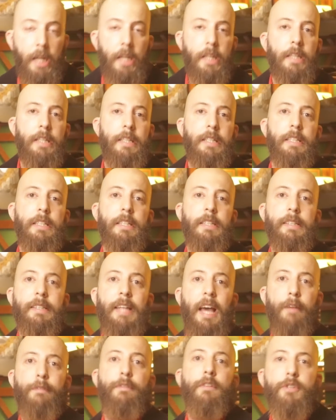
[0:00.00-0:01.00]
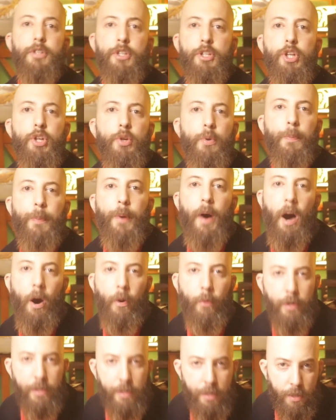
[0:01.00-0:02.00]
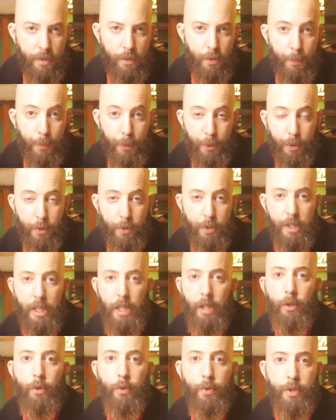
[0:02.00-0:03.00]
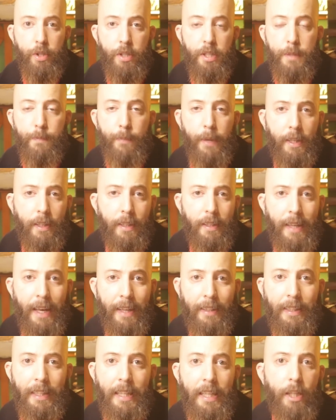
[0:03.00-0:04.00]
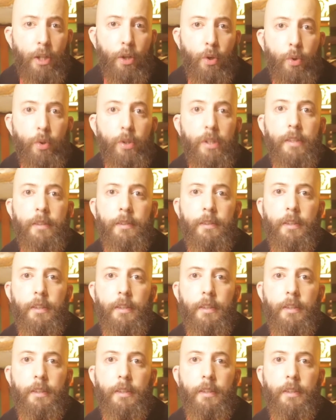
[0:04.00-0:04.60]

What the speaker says: The devil's new powers to produce illusions meant that he could